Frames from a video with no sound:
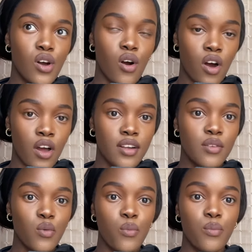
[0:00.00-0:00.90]

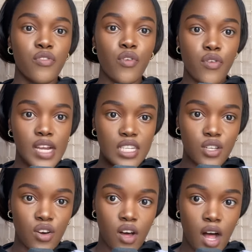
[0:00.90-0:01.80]
on before releasing
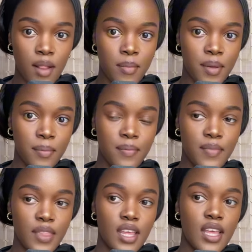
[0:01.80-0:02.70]
her album,
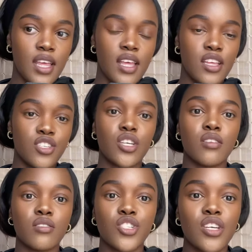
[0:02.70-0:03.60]

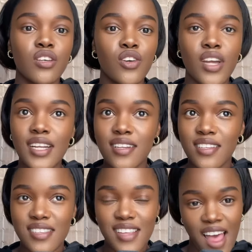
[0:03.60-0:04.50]
she couldn't
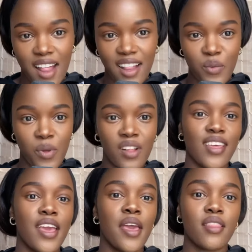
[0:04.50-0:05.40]
sell. Well,
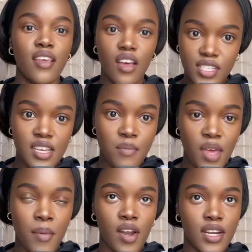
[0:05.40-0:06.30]
her team
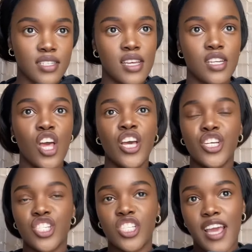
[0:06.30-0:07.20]
came out and said
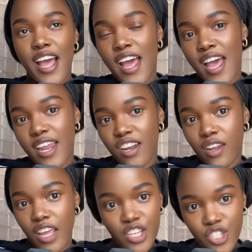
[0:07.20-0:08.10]
she had an
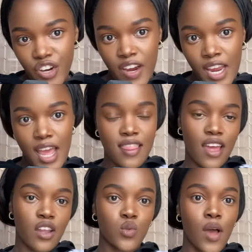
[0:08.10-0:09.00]
injury and that
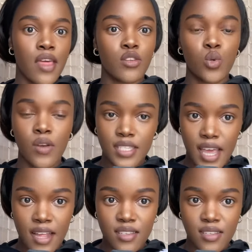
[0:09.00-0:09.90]
is why the tour is
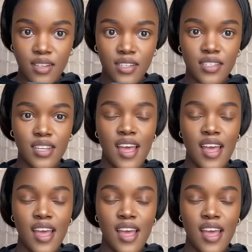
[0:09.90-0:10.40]
cancelled.